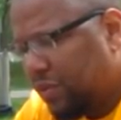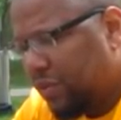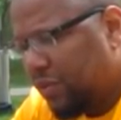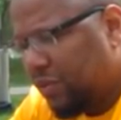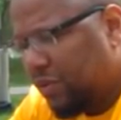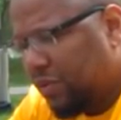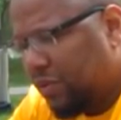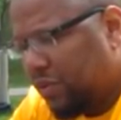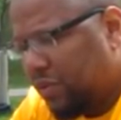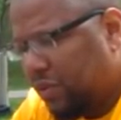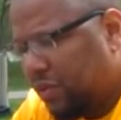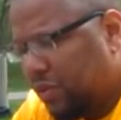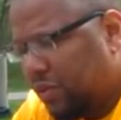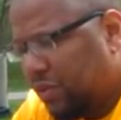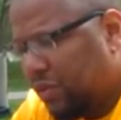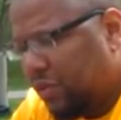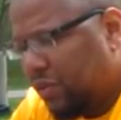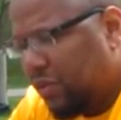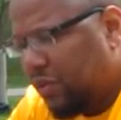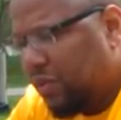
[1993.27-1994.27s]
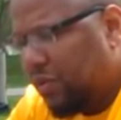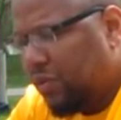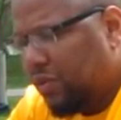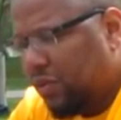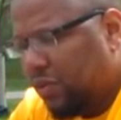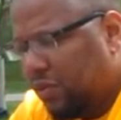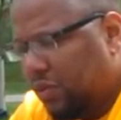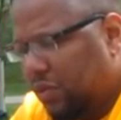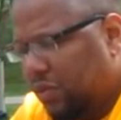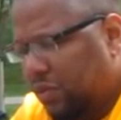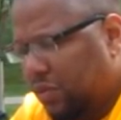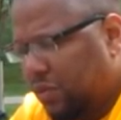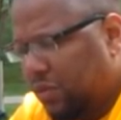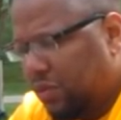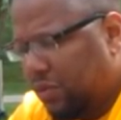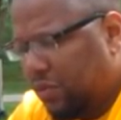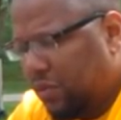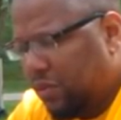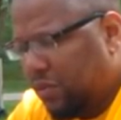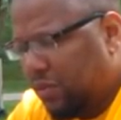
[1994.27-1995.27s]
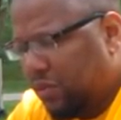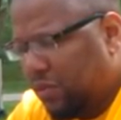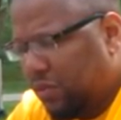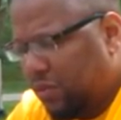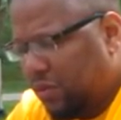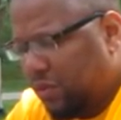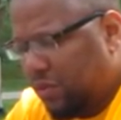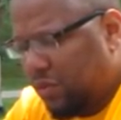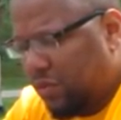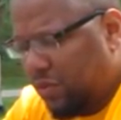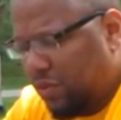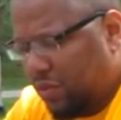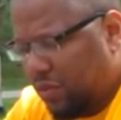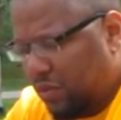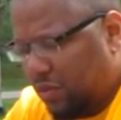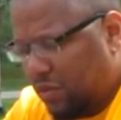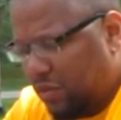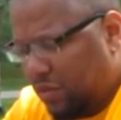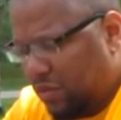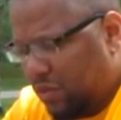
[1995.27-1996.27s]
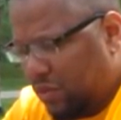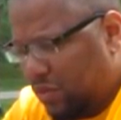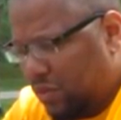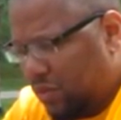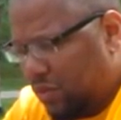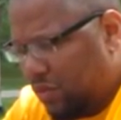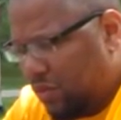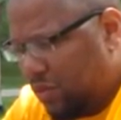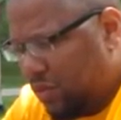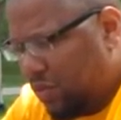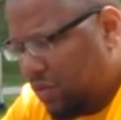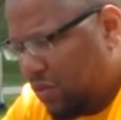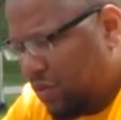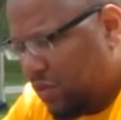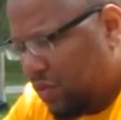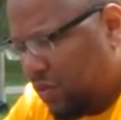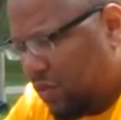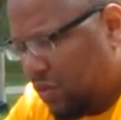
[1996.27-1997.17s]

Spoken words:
(silent)